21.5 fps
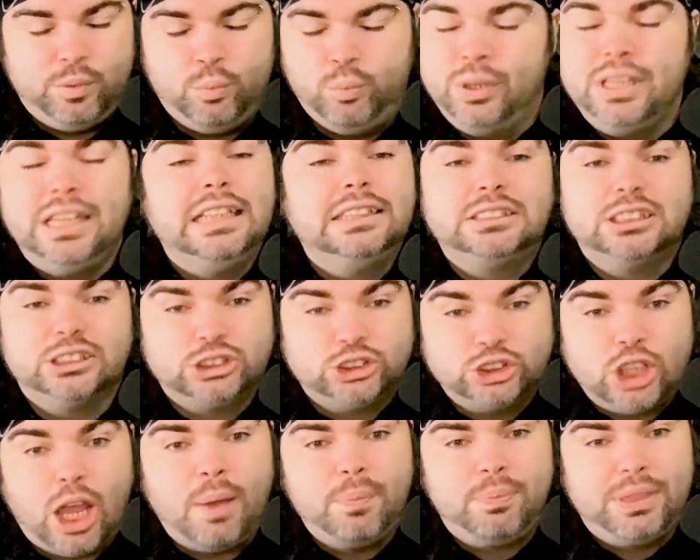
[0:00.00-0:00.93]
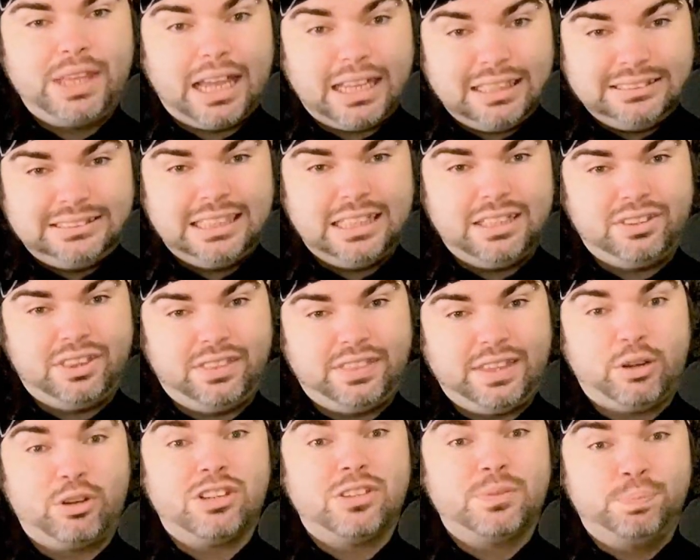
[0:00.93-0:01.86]
We need to stop the idea that
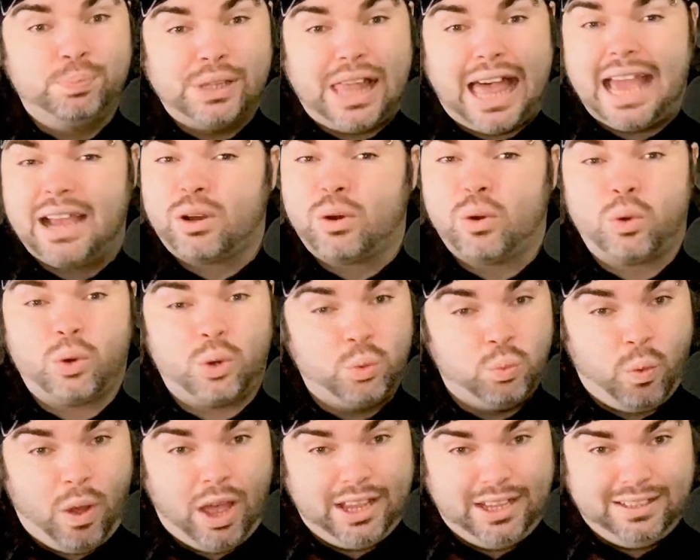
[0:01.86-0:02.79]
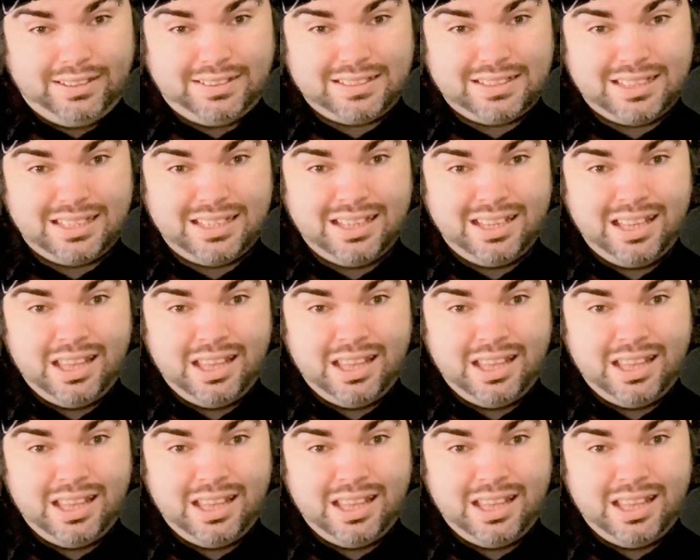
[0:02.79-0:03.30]
there is black or white.